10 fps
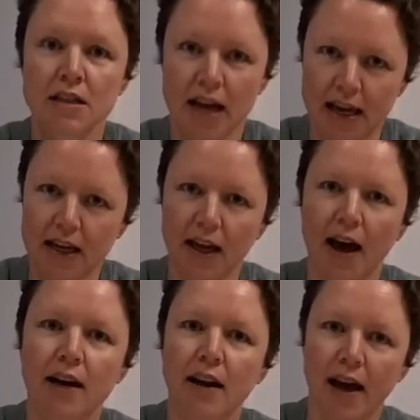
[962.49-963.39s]
take it
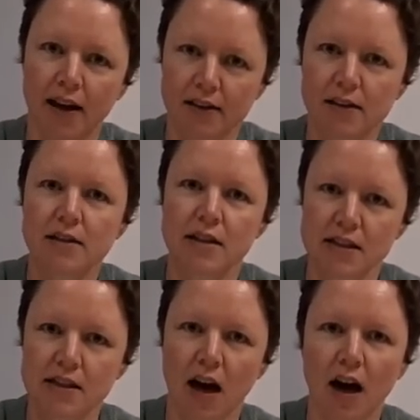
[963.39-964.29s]
out and
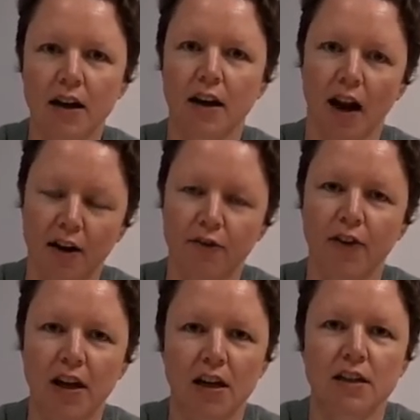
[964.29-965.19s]
discard it and
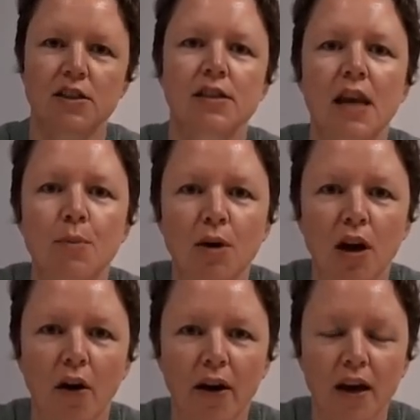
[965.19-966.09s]
feed it and just keep it
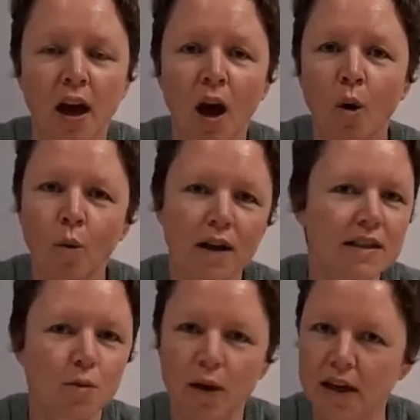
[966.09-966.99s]
going.
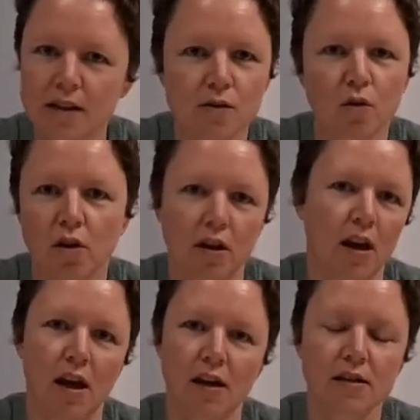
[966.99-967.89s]
Once a week is all you
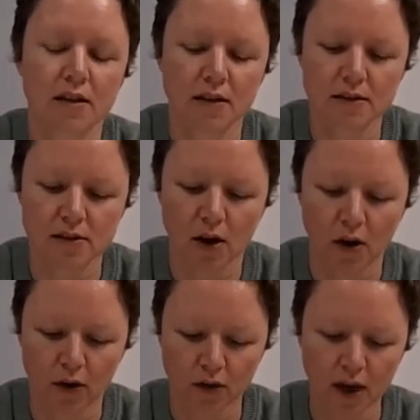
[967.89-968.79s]
need.
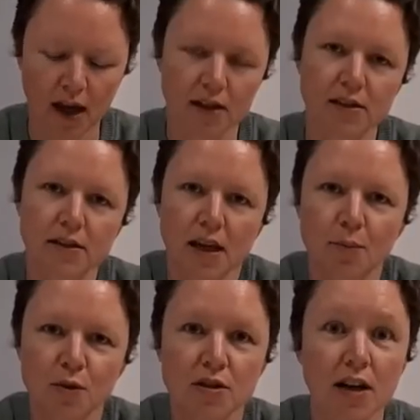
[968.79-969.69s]
So yeah, just
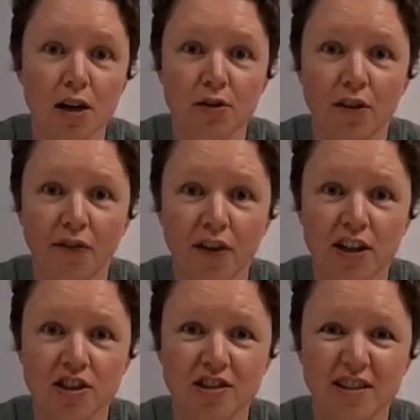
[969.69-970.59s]
keep your starter in the
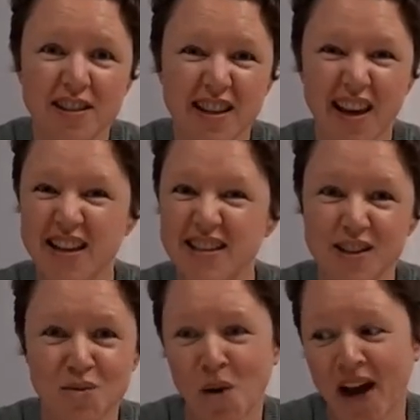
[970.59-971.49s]
fridge. It's the
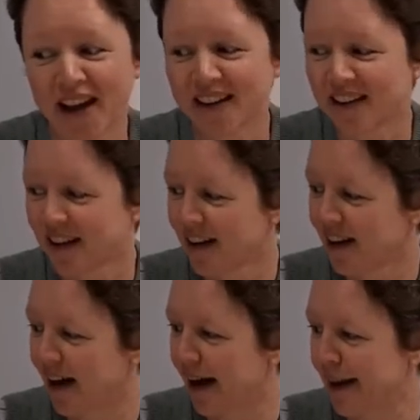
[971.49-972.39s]
easiest way.
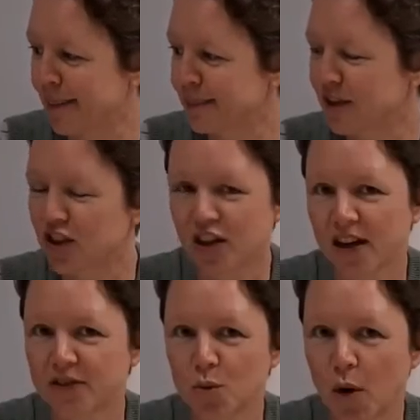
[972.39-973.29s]
You don't
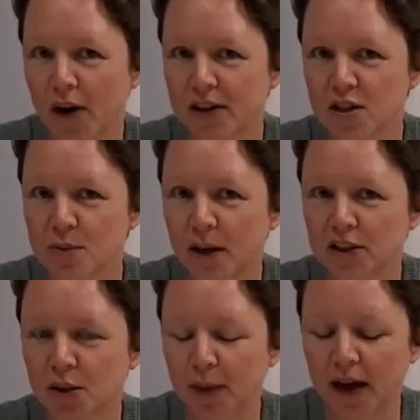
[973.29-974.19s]
have to worry too
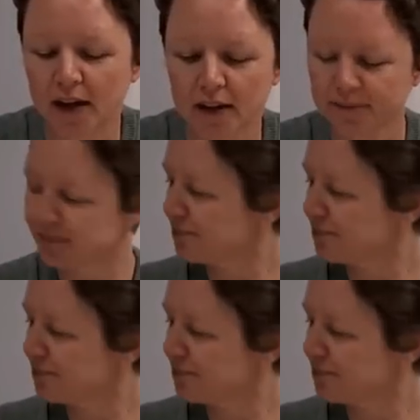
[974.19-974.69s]
much about it.